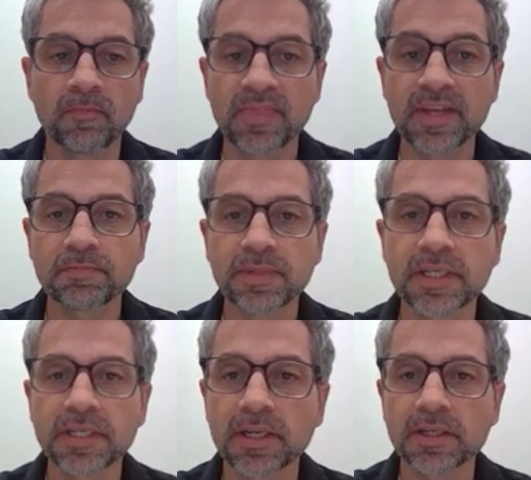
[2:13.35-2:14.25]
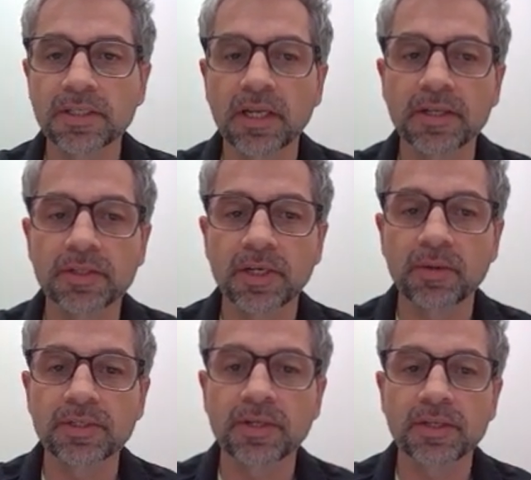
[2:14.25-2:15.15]
This particular slideshow is
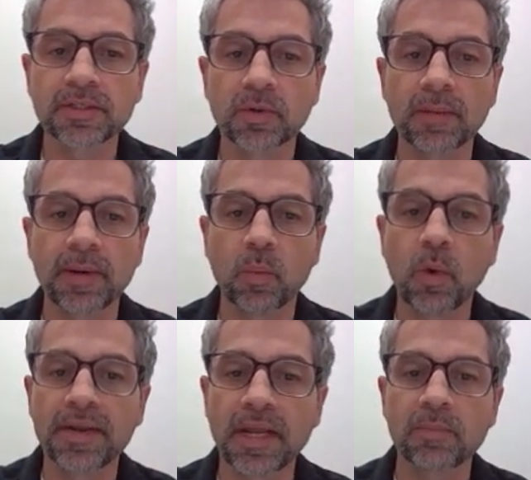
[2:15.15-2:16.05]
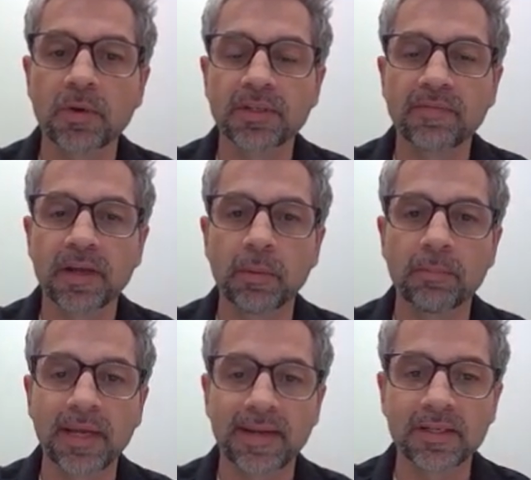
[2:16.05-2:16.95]
going to talk about what a neighbourhood development
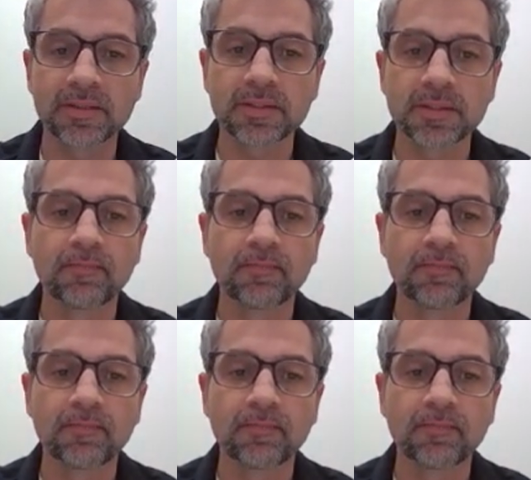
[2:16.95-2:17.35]
plan is,